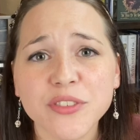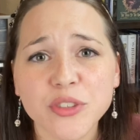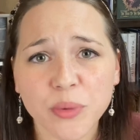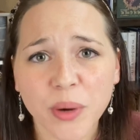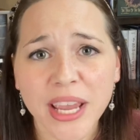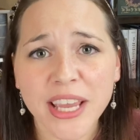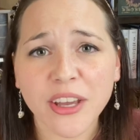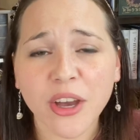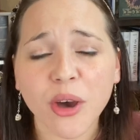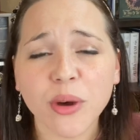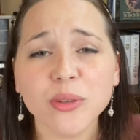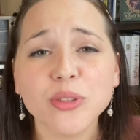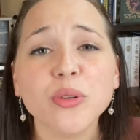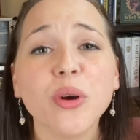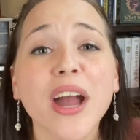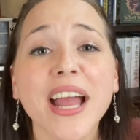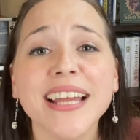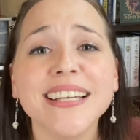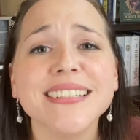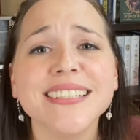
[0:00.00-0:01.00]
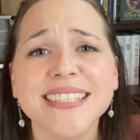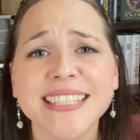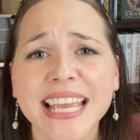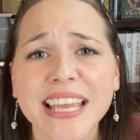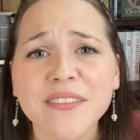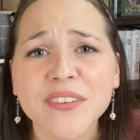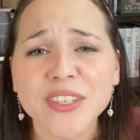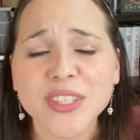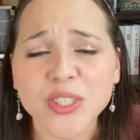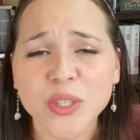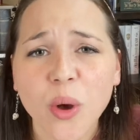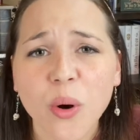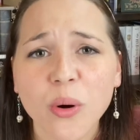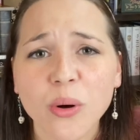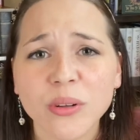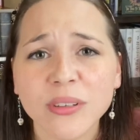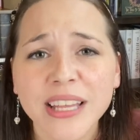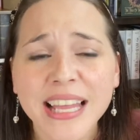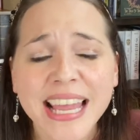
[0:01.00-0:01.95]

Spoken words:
Draco, trying to save his soul,